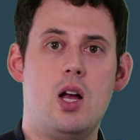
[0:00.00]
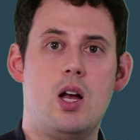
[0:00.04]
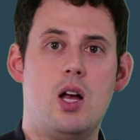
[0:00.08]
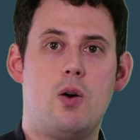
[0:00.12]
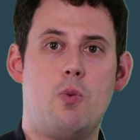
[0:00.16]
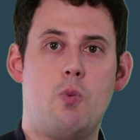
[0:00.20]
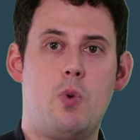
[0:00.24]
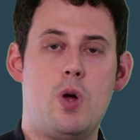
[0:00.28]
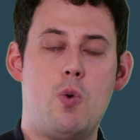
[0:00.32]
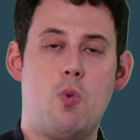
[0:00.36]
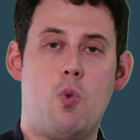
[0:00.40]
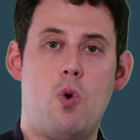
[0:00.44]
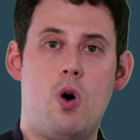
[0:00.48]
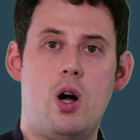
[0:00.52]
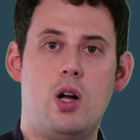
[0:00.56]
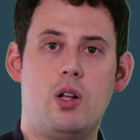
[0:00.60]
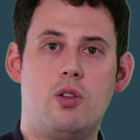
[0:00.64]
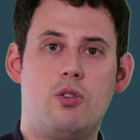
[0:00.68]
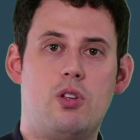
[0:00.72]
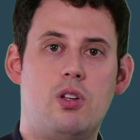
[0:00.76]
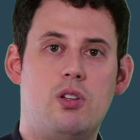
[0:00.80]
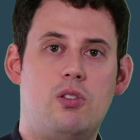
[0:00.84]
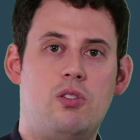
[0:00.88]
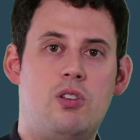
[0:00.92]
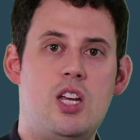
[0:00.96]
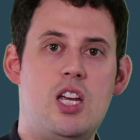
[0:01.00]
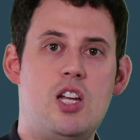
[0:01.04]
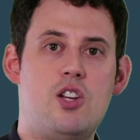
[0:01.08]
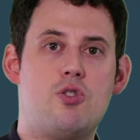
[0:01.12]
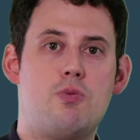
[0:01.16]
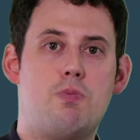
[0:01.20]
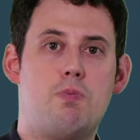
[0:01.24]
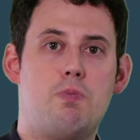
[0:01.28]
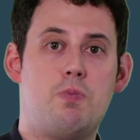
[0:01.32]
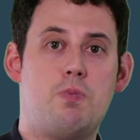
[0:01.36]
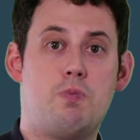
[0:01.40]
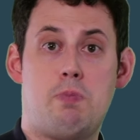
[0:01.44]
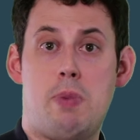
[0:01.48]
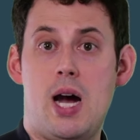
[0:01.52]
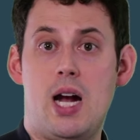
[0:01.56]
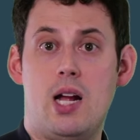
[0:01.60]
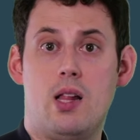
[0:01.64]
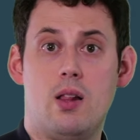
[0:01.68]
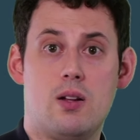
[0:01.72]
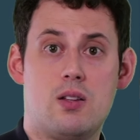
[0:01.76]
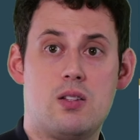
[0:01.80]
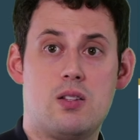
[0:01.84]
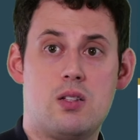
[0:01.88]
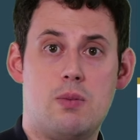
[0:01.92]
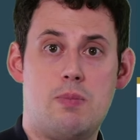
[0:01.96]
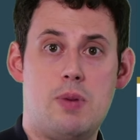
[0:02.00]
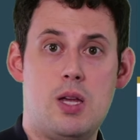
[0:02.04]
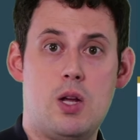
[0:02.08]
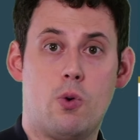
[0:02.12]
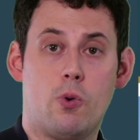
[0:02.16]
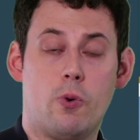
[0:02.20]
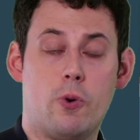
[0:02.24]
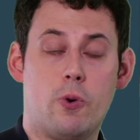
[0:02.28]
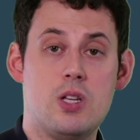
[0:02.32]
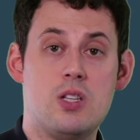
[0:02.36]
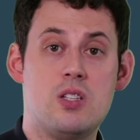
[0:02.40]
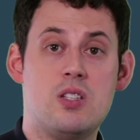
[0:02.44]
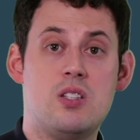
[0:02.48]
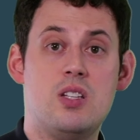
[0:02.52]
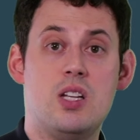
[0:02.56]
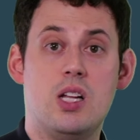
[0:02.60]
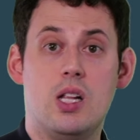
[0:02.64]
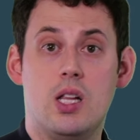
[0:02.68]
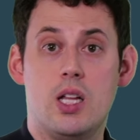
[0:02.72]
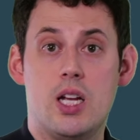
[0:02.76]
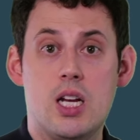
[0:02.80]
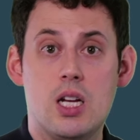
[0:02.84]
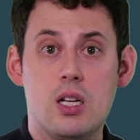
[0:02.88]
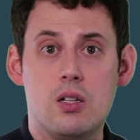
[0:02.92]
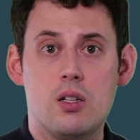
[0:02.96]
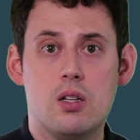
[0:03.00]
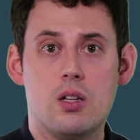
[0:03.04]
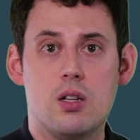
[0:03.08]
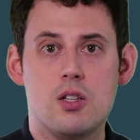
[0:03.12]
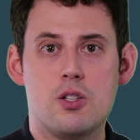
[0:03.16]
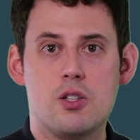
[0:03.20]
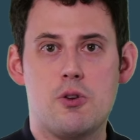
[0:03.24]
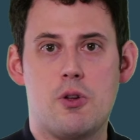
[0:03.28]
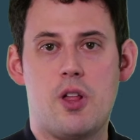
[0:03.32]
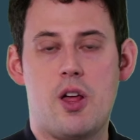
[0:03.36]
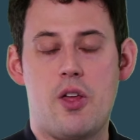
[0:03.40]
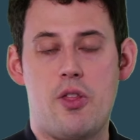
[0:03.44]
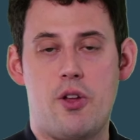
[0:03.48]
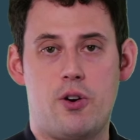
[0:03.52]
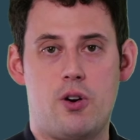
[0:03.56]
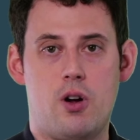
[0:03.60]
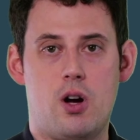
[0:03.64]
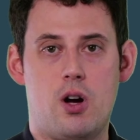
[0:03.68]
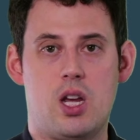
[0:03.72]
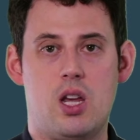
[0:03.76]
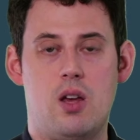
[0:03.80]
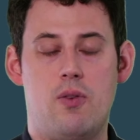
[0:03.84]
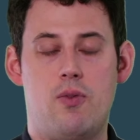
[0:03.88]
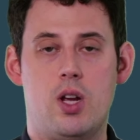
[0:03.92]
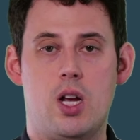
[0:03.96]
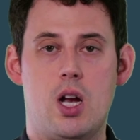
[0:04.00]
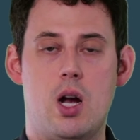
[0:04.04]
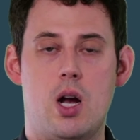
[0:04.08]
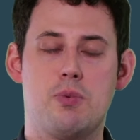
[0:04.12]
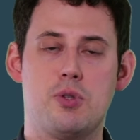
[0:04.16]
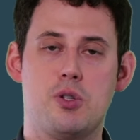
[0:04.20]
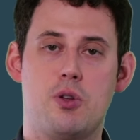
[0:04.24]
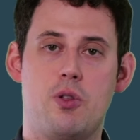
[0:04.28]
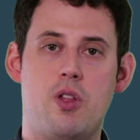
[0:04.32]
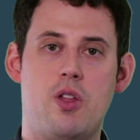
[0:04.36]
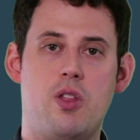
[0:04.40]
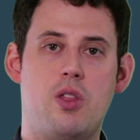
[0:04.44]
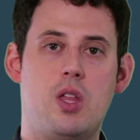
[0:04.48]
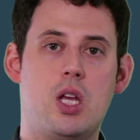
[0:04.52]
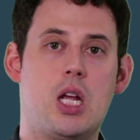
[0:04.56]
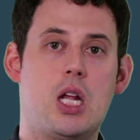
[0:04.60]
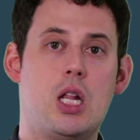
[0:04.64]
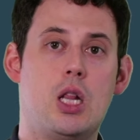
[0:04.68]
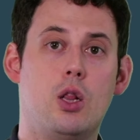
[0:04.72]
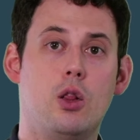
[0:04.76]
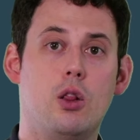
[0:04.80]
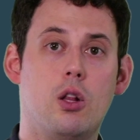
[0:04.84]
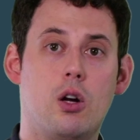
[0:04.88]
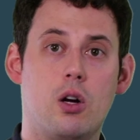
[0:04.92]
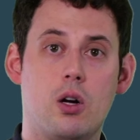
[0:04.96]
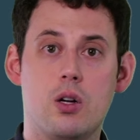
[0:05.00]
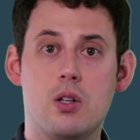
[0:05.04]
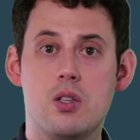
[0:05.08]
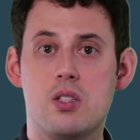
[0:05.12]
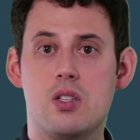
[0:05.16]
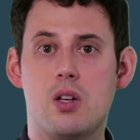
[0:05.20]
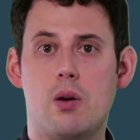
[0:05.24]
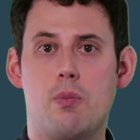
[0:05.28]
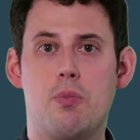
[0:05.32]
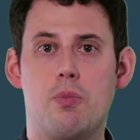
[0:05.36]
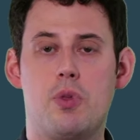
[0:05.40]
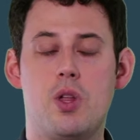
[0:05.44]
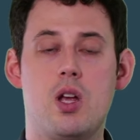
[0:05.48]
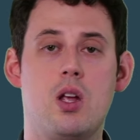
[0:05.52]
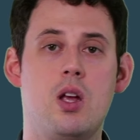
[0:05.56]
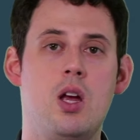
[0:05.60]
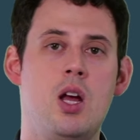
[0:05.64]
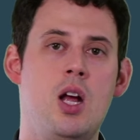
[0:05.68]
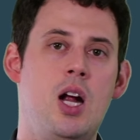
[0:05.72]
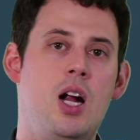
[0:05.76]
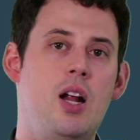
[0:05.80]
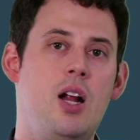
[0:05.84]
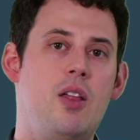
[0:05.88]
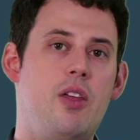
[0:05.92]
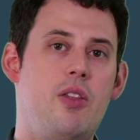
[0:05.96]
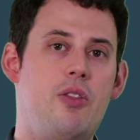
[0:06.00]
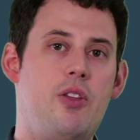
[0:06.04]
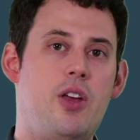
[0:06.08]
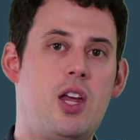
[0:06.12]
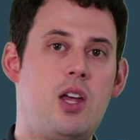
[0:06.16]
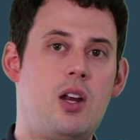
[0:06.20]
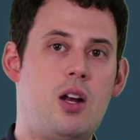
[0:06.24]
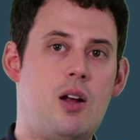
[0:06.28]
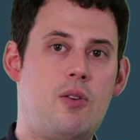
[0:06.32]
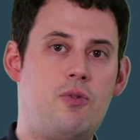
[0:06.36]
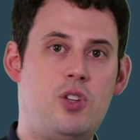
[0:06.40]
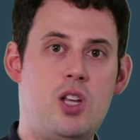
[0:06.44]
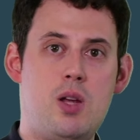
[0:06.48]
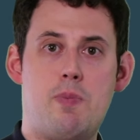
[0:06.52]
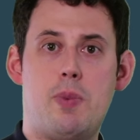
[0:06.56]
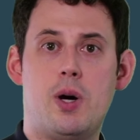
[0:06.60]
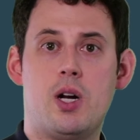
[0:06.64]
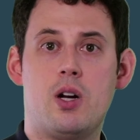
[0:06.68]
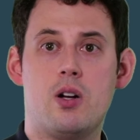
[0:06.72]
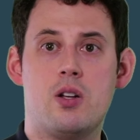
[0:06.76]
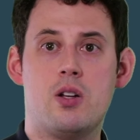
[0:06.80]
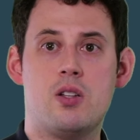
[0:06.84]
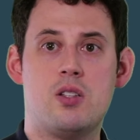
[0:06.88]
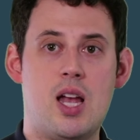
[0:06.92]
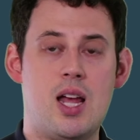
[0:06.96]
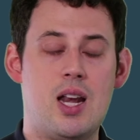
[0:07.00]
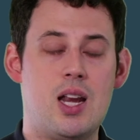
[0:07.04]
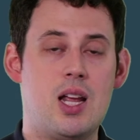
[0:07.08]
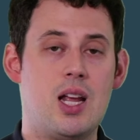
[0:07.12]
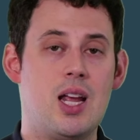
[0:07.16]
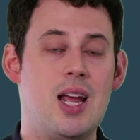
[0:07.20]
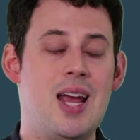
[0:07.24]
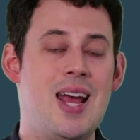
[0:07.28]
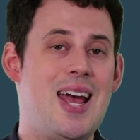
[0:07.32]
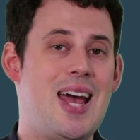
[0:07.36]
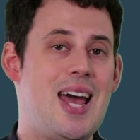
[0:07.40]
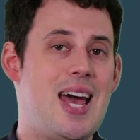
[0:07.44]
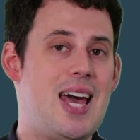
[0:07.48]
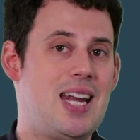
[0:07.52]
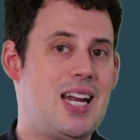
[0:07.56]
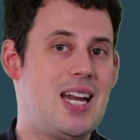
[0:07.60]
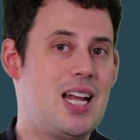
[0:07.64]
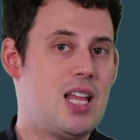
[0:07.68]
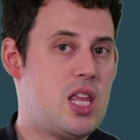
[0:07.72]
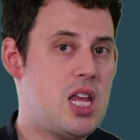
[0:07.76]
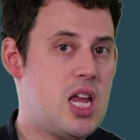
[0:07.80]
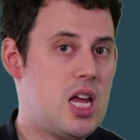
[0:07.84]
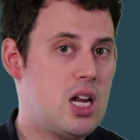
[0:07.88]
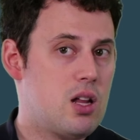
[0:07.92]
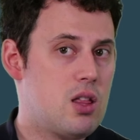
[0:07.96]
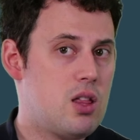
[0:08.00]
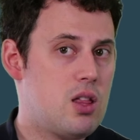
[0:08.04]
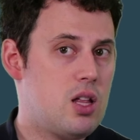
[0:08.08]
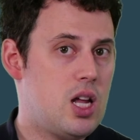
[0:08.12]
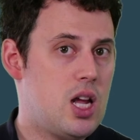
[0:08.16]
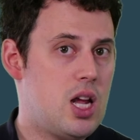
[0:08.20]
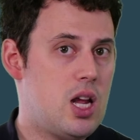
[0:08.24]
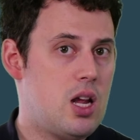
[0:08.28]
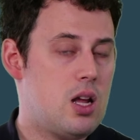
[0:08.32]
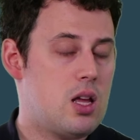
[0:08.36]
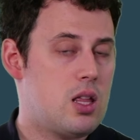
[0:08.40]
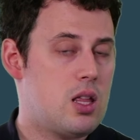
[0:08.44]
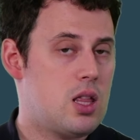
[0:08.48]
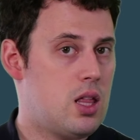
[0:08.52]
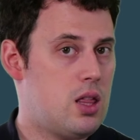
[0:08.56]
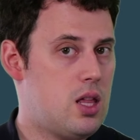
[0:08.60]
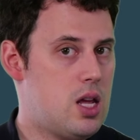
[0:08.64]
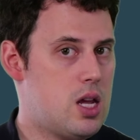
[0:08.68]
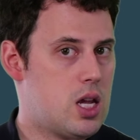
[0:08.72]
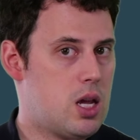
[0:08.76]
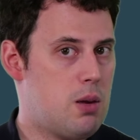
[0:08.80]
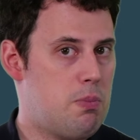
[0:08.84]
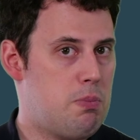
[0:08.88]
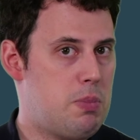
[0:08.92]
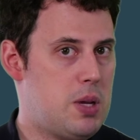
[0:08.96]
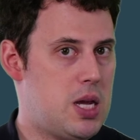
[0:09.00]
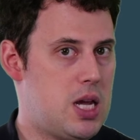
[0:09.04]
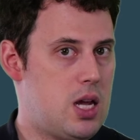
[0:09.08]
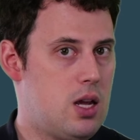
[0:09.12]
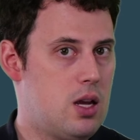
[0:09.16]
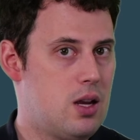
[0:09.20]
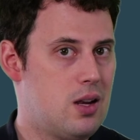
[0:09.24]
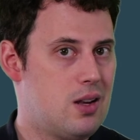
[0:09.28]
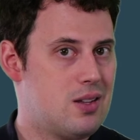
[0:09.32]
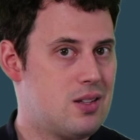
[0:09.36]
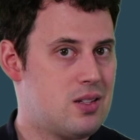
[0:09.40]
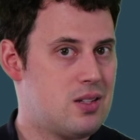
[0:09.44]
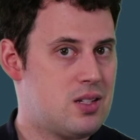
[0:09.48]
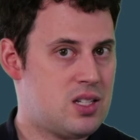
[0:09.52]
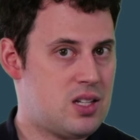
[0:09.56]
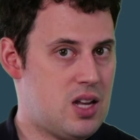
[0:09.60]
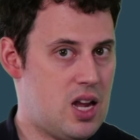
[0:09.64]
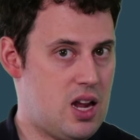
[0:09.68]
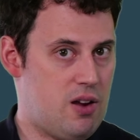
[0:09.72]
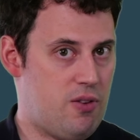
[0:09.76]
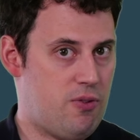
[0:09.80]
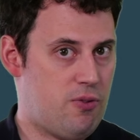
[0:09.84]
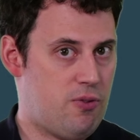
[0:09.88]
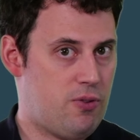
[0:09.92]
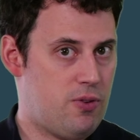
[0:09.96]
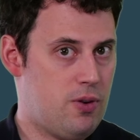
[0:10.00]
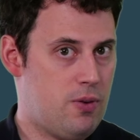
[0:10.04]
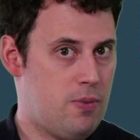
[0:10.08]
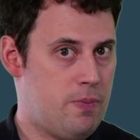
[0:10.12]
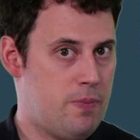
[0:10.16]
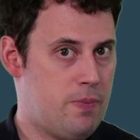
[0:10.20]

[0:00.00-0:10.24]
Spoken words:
We want to teach pilots to be resilient so that they're not giving up, so that they can learn something, that they can have deep understanding, and at the end of the day, that they can be safe.